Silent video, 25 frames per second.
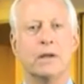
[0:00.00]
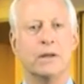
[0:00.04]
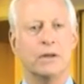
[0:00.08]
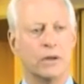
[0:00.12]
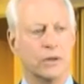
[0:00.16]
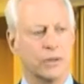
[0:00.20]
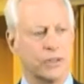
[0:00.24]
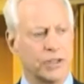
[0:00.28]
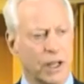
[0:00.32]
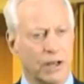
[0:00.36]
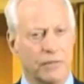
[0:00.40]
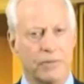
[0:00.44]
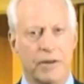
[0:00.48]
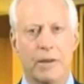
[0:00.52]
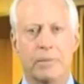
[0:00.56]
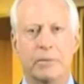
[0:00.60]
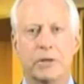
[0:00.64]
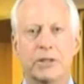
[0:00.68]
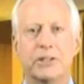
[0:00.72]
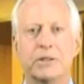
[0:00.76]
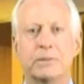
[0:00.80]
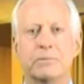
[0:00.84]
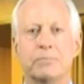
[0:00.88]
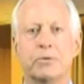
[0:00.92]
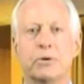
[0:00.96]
your
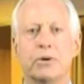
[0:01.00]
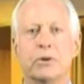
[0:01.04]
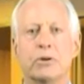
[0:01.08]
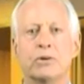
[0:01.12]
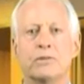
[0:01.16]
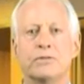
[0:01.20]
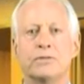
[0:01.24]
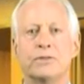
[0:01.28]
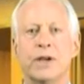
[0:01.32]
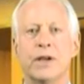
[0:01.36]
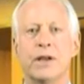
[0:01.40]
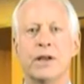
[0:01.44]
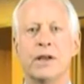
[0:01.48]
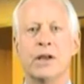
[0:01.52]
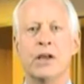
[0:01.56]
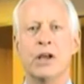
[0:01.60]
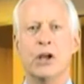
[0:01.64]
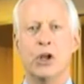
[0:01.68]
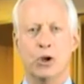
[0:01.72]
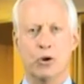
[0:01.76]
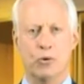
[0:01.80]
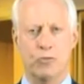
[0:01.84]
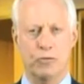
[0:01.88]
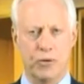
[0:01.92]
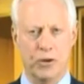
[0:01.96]
self-image improves,
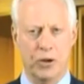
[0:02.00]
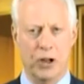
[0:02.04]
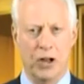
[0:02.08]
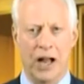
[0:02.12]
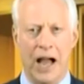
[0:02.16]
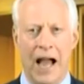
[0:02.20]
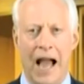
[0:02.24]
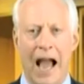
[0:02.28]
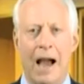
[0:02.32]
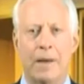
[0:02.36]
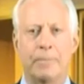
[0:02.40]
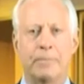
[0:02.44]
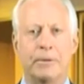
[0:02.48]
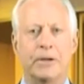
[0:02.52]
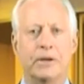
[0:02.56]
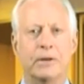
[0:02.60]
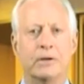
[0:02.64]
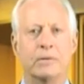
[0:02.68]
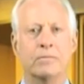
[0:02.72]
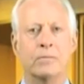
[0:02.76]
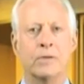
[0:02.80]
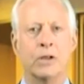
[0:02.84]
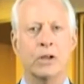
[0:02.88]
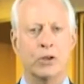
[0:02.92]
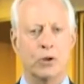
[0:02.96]
you feel happier,